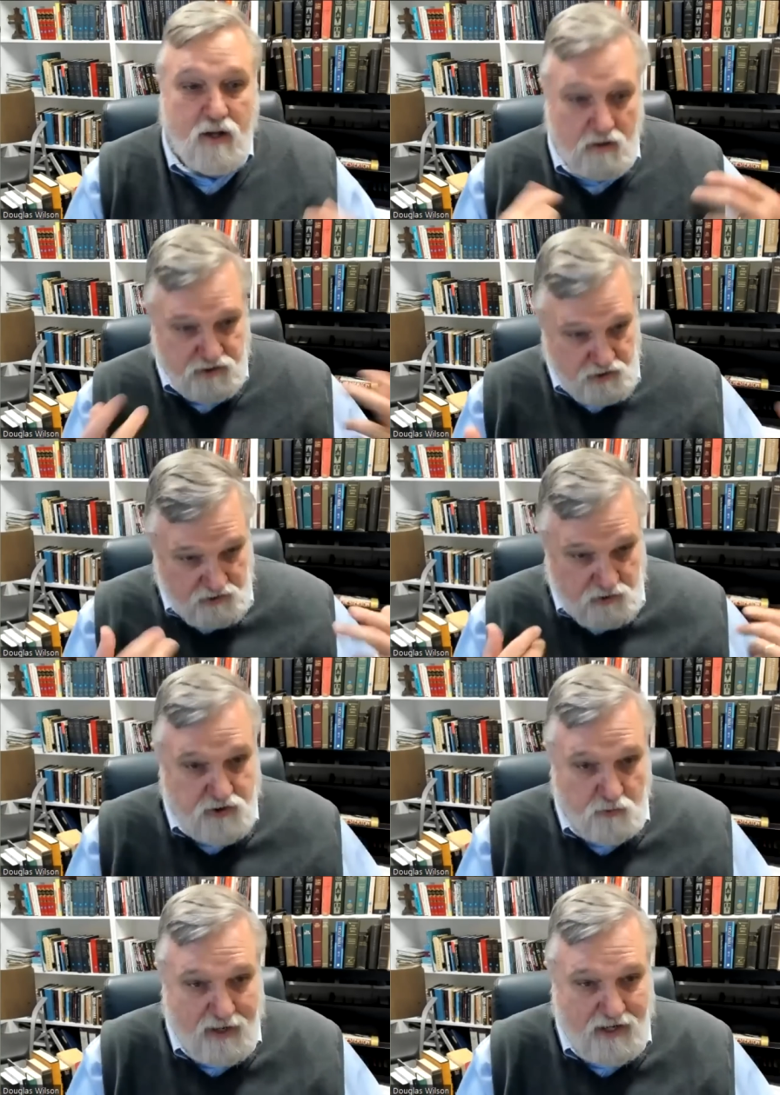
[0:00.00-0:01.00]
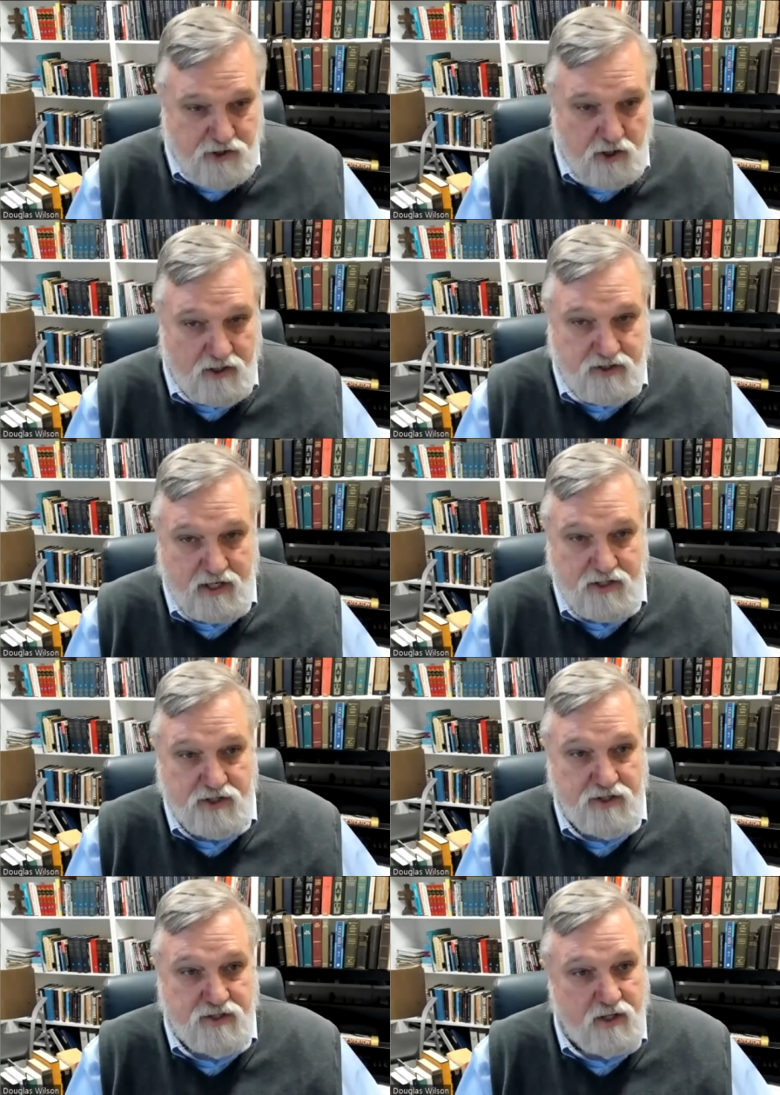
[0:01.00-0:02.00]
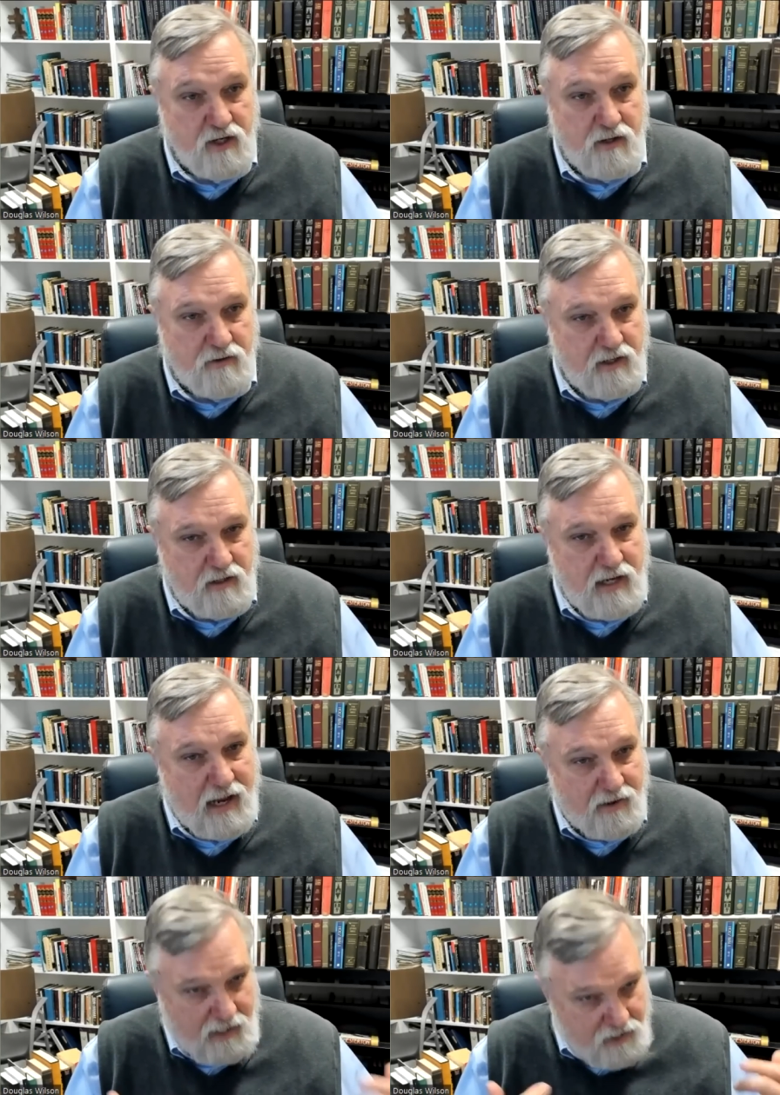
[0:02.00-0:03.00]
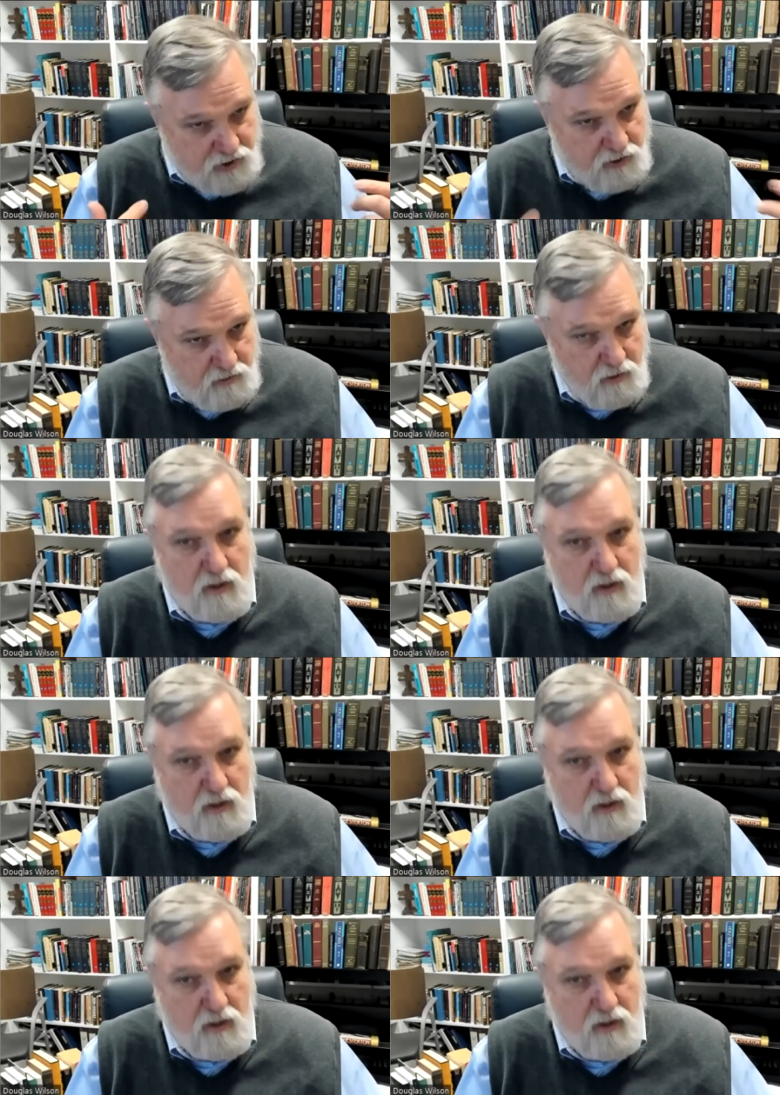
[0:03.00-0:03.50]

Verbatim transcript: There's all sorts of rationalizations that, yeah, I should,